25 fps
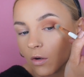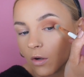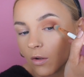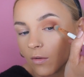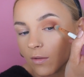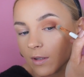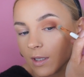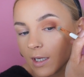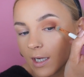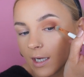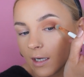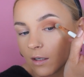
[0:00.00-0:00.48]

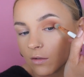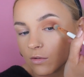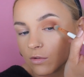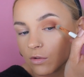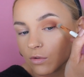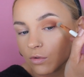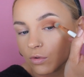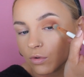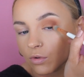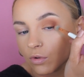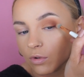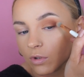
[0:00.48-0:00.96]
on the
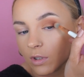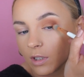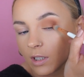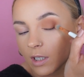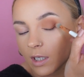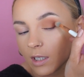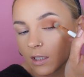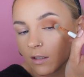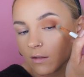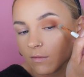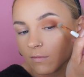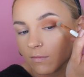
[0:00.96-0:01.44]
outer corner,
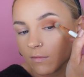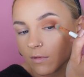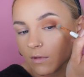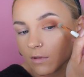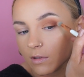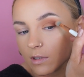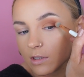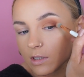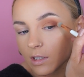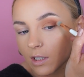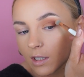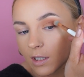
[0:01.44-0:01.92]
kind of
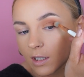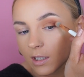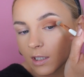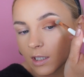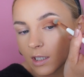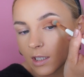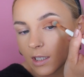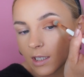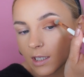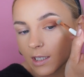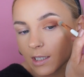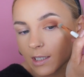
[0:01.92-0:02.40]

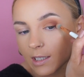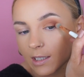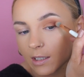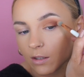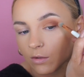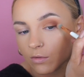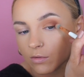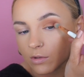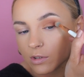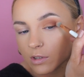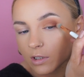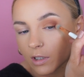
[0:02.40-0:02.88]
tiny
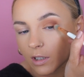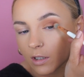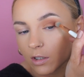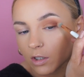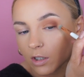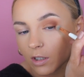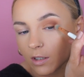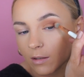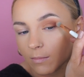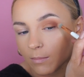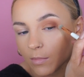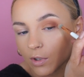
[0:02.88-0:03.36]
little
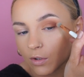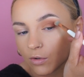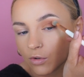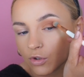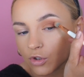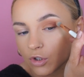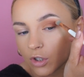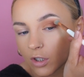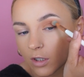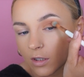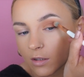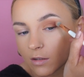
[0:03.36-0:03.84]
circular
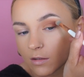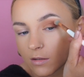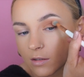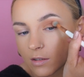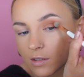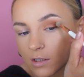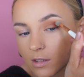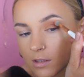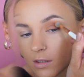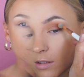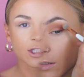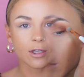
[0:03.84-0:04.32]

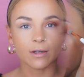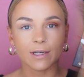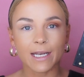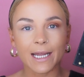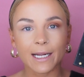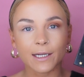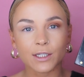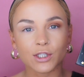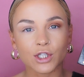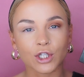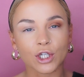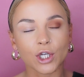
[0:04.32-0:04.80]
motions. So
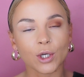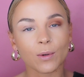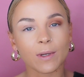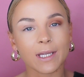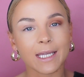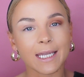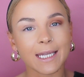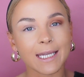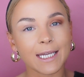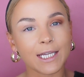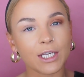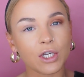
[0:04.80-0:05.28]
next,
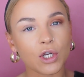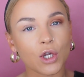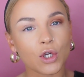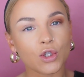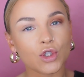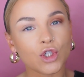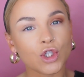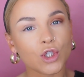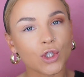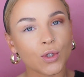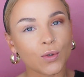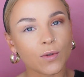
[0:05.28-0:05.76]
going
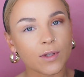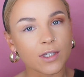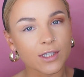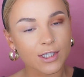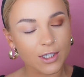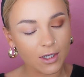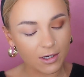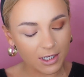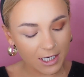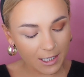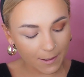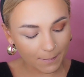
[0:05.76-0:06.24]
into the
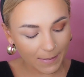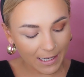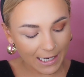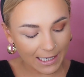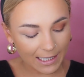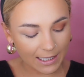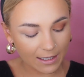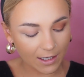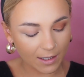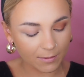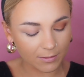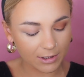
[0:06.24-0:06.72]
ZODIAC
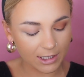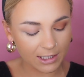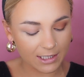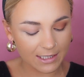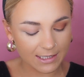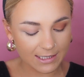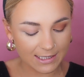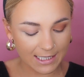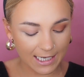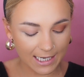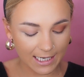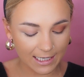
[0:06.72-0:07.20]
palette, I'm
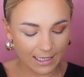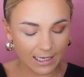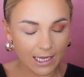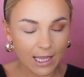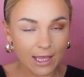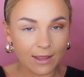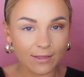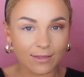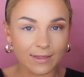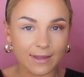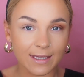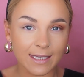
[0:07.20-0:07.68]
going to take
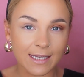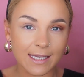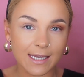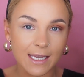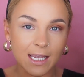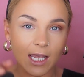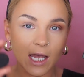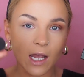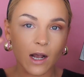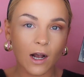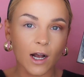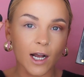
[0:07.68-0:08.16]

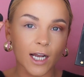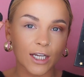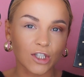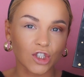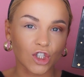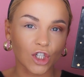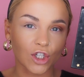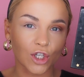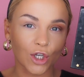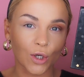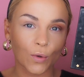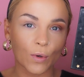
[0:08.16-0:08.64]
the
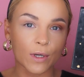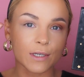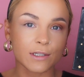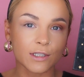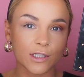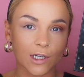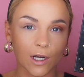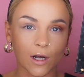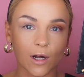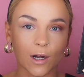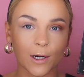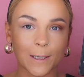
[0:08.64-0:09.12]
eyeshadow
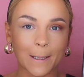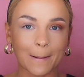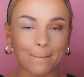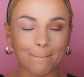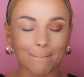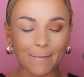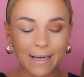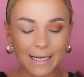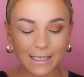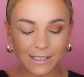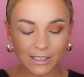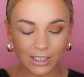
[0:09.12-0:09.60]
Dark
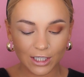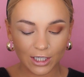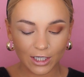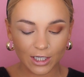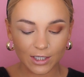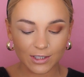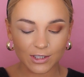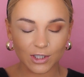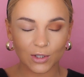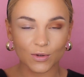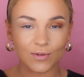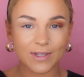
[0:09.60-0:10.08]

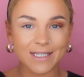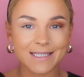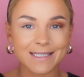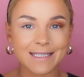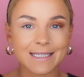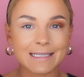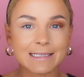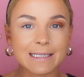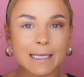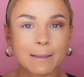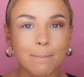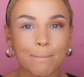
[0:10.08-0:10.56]
Matter. So this
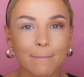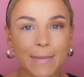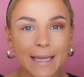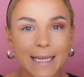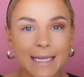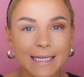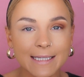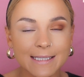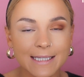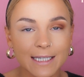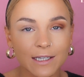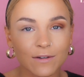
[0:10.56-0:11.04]
is
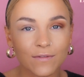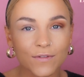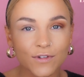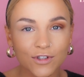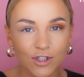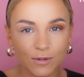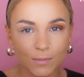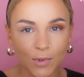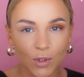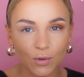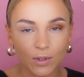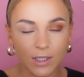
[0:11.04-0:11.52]
amazing for
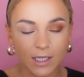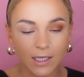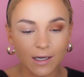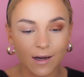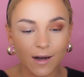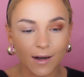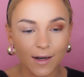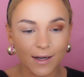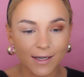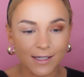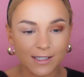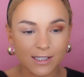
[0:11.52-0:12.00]
smoky
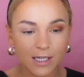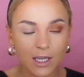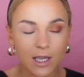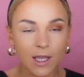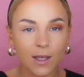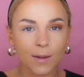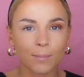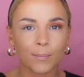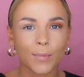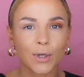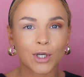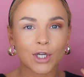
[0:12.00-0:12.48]
eyes
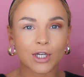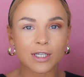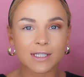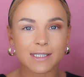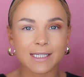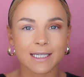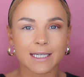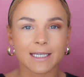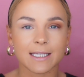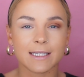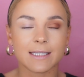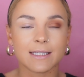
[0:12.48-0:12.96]
because
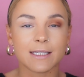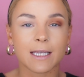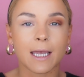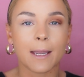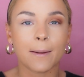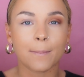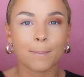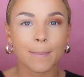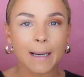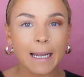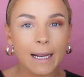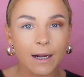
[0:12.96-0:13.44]
it is
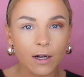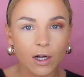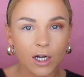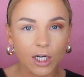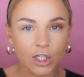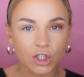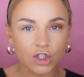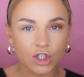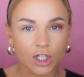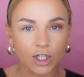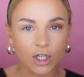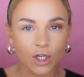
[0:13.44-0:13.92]
a black
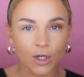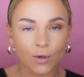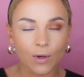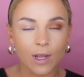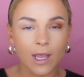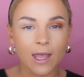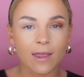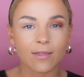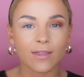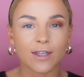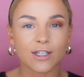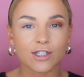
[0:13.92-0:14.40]
eyeshadow
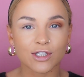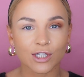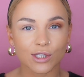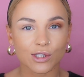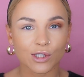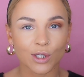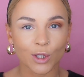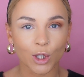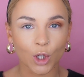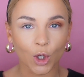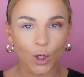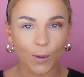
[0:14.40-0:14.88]
that
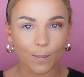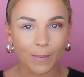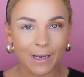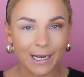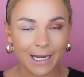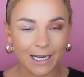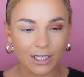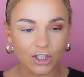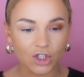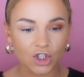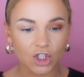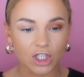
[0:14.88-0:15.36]
doesn't go
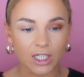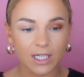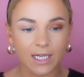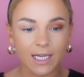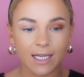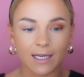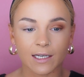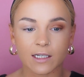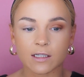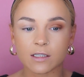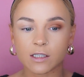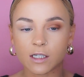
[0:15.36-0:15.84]
patchy
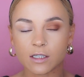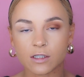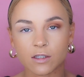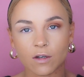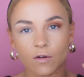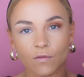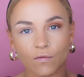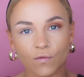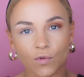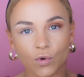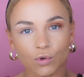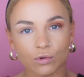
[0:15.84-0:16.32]
and it
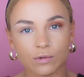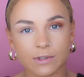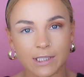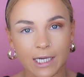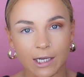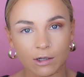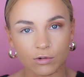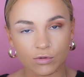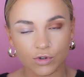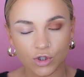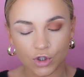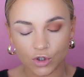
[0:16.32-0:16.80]
doesn't fall
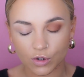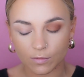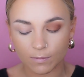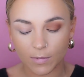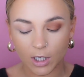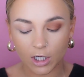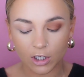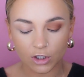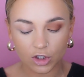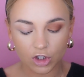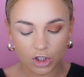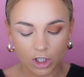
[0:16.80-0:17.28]
down too
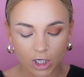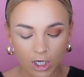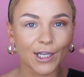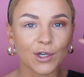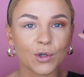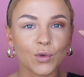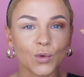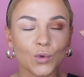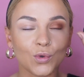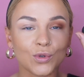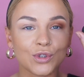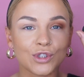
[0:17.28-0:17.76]
much.
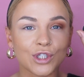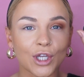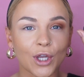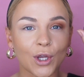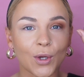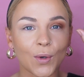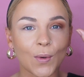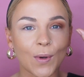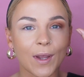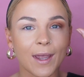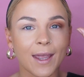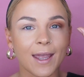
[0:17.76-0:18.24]
And
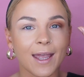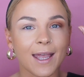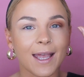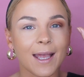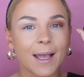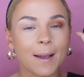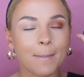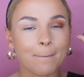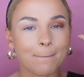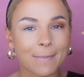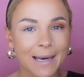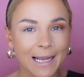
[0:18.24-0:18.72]
also,
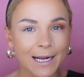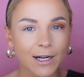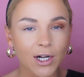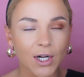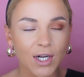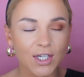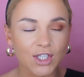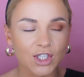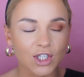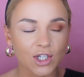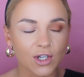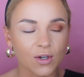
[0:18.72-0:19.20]
black
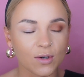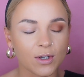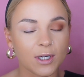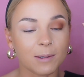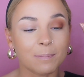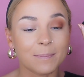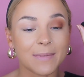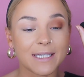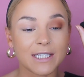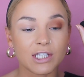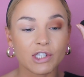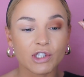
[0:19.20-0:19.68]
eyeshadow
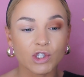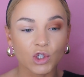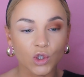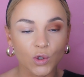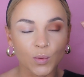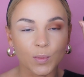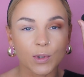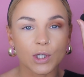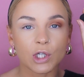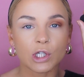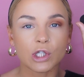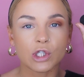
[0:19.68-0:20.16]
can be
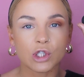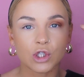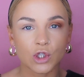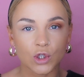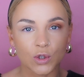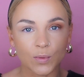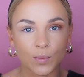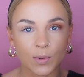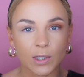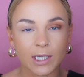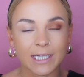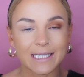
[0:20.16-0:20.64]
super
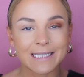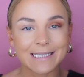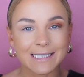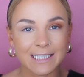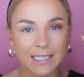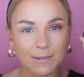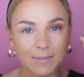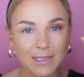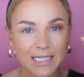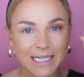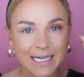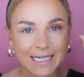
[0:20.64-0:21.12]

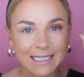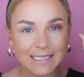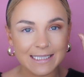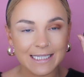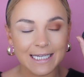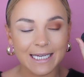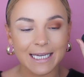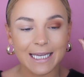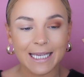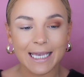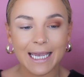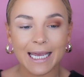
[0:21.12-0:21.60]

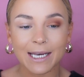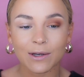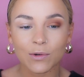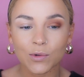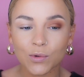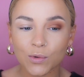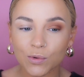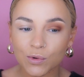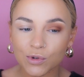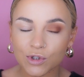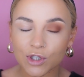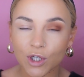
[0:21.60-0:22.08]
intimidating, and
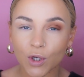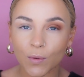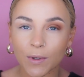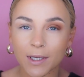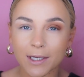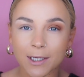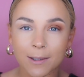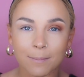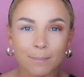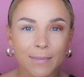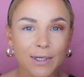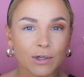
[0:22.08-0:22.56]
also
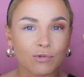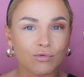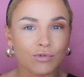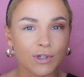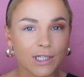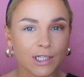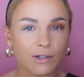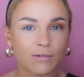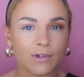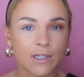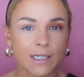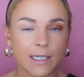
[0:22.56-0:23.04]
it can be
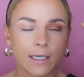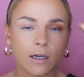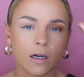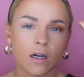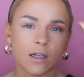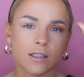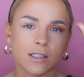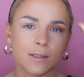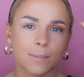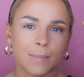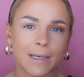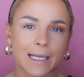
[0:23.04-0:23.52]
really
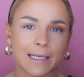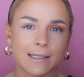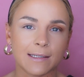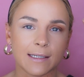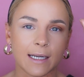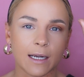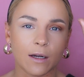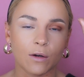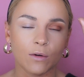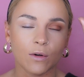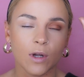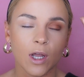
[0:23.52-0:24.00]
hard to blend
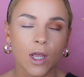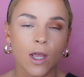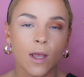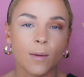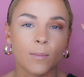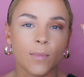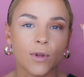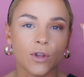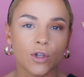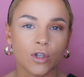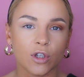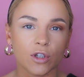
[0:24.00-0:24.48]
out.
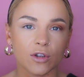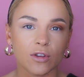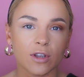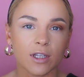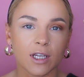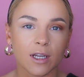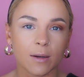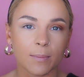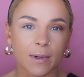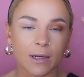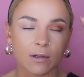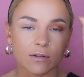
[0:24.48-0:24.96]
But the good
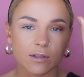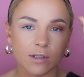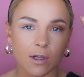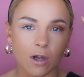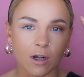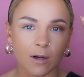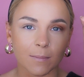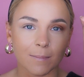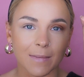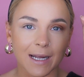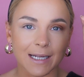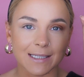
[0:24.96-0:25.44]
thing about
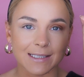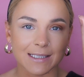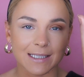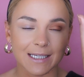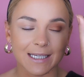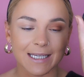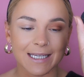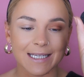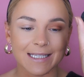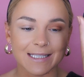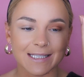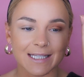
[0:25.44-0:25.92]
Dark Matter
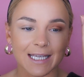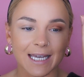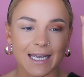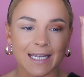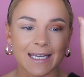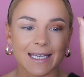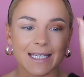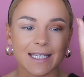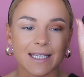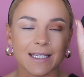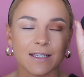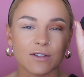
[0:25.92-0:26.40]
is
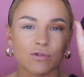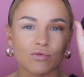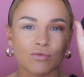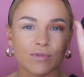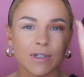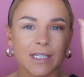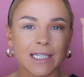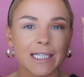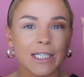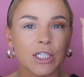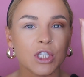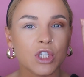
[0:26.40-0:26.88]
that it is
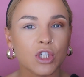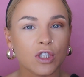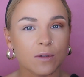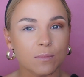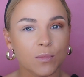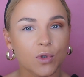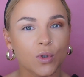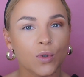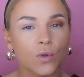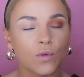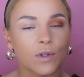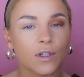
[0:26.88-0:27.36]
really
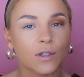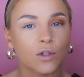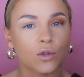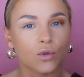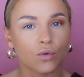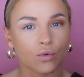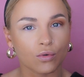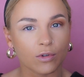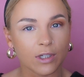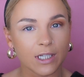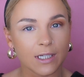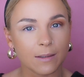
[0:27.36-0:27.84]
smooth and
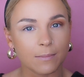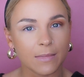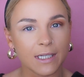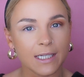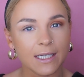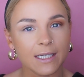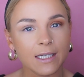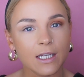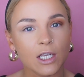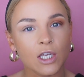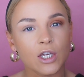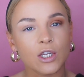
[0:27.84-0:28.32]

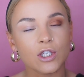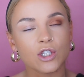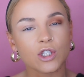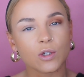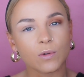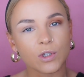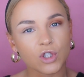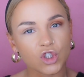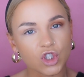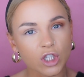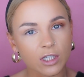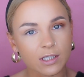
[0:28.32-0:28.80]
creamy,
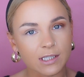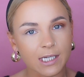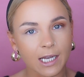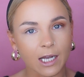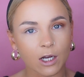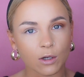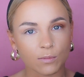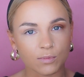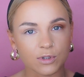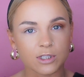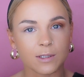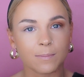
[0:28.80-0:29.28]
so it just
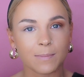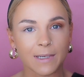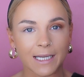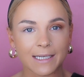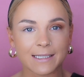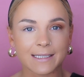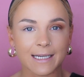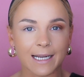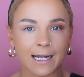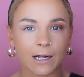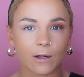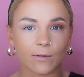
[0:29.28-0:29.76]
helps to
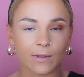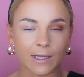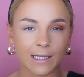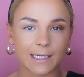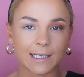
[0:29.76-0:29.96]
blend it out